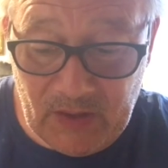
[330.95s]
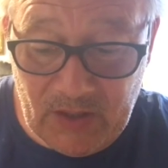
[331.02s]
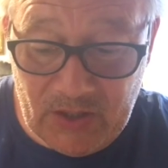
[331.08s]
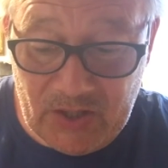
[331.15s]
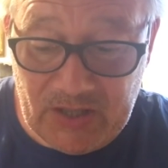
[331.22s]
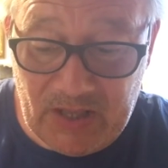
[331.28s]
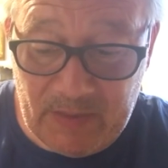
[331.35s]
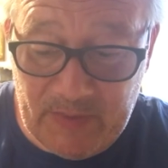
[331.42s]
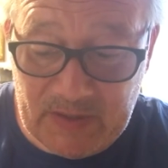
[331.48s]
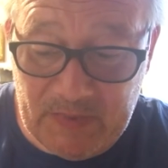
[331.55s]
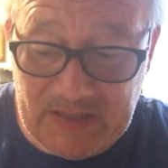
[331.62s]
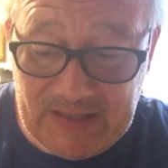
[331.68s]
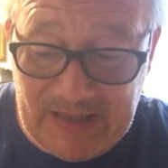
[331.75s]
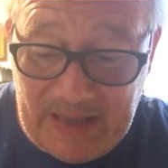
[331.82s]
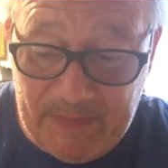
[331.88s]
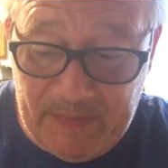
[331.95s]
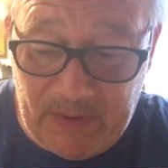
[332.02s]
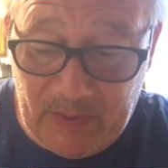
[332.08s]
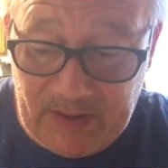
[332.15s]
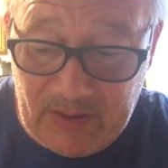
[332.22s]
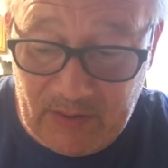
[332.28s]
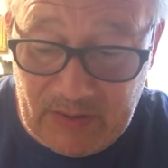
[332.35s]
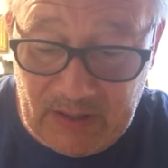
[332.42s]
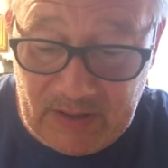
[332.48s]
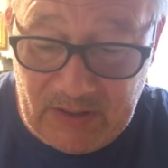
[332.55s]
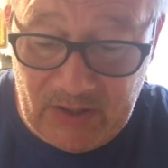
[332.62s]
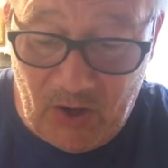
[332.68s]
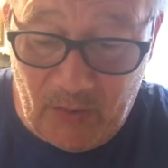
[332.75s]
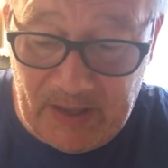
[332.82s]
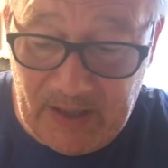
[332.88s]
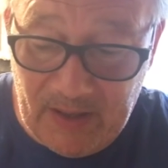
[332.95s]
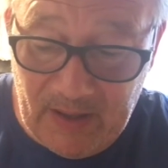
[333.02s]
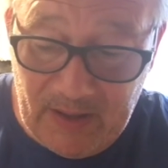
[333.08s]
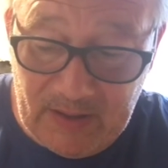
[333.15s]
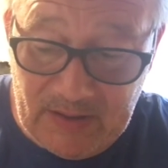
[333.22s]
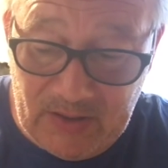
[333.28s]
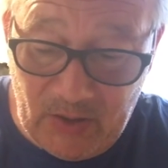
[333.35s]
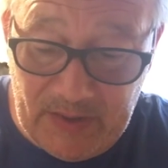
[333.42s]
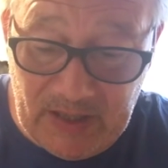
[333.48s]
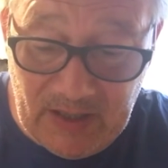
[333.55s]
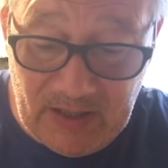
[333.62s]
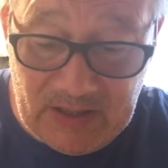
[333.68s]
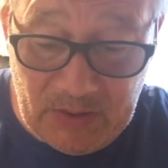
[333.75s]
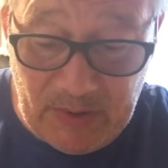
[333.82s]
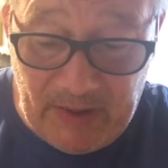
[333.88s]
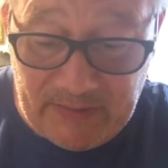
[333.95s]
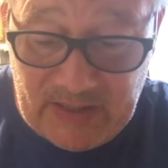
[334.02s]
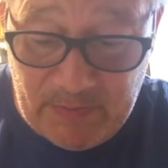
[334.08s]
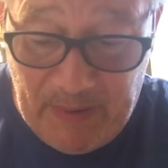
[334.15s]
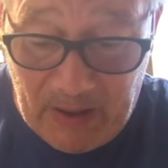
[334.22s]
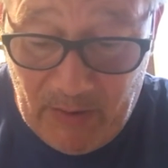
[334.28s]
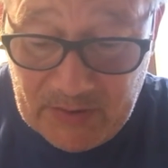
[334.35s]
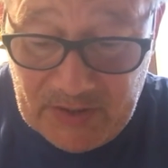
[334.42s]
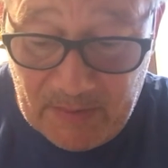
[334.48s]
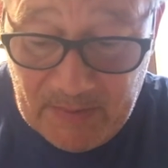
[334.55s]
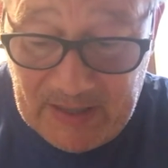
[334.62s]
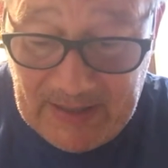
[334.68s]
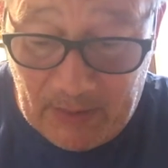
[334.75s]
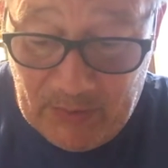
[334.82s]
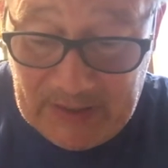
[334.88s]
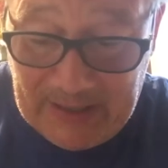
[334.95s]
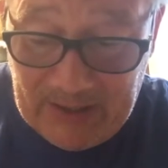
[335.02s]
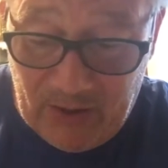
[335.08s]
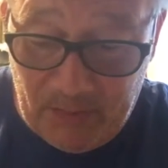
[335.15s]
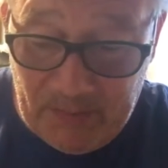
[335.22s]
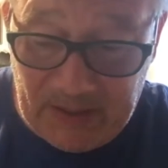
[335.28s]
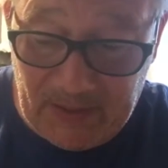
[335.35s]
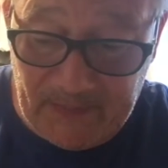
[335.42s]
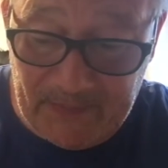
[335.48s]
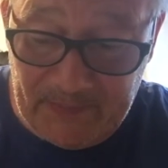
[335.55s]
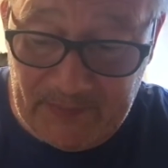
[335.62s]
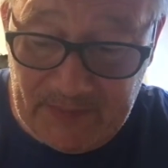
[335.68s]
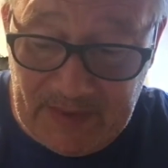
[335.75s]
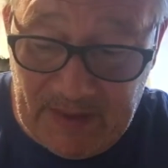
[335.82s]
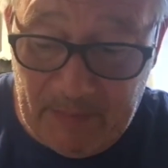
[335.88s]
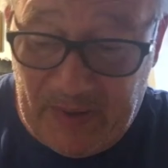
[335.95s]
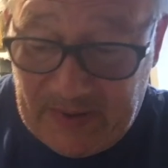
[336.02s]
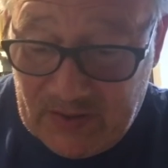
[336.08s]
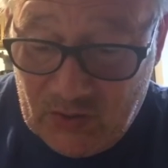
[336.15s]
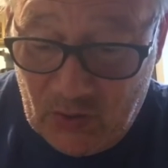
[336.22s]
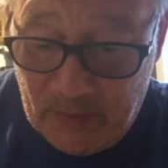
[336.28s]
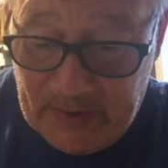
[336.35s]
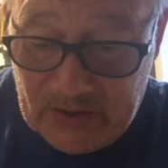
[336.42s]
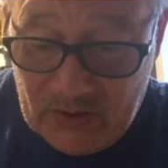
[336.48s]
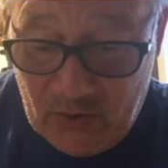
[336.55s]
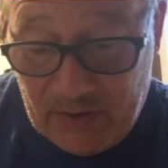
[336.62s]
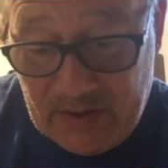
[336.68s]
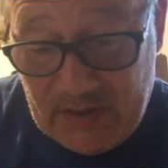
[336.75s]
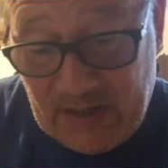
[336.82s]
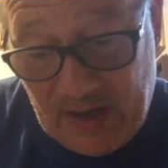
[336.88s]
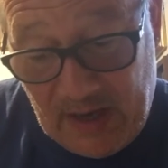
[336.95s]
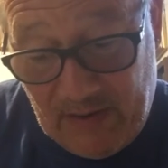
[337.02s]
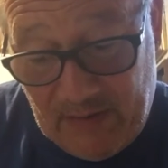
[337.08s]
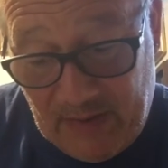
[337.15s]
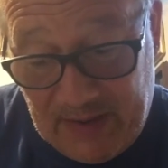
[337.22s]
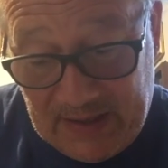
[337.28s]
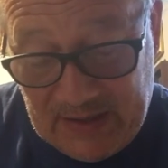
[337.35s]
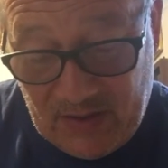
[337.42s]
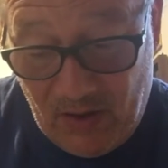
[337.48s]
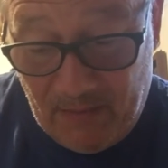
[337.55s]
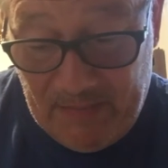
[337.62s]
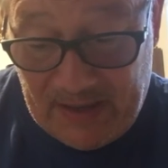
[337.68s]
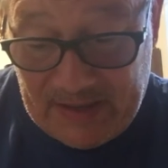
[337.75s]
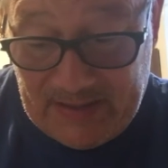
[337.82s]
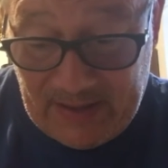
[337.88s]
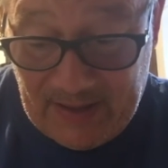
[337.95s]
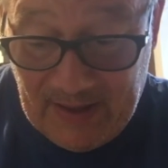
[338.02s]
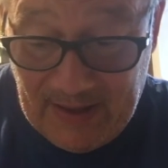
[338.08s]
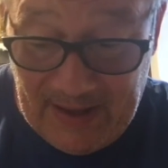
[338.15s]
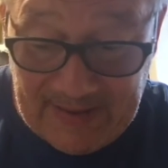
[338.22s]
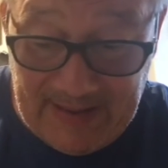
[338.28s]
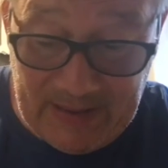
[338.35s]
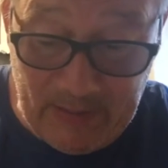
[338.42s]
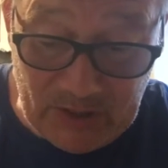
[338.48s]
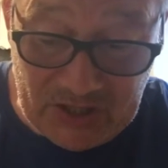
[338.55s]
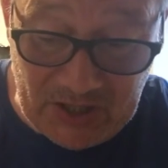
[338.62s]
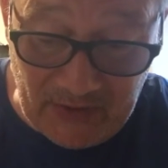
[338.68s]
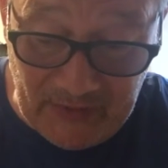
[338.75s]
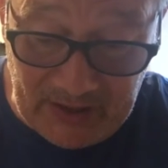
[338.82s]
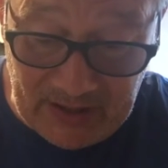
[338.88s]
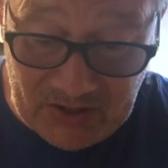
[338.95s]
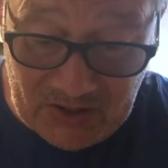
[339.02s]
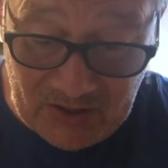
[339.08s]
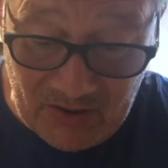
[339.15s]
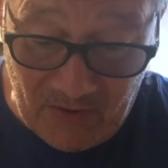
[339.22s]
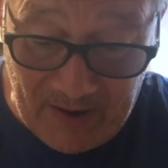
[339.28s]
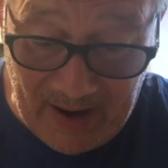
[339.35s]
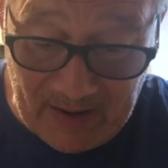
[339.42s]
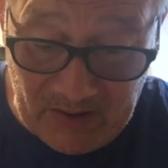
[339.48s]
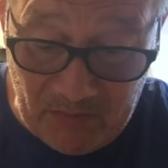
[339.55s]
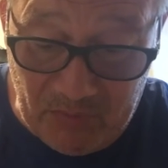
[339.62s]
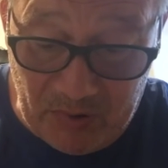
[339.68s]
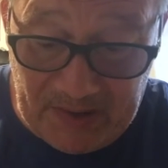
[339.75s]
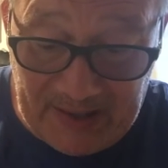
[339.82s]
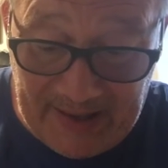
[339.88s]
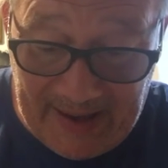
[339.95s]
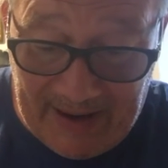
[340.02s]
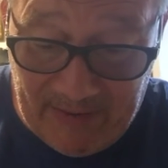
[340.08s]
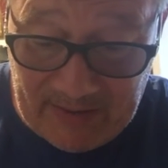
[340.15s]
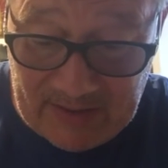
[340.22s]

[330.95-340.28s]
She said I must be sleeping with you, and told me she would have spells on me that would kill me. Then Beth saw me talking to her, and things got messy. And then they were shoving each other around and pulling hair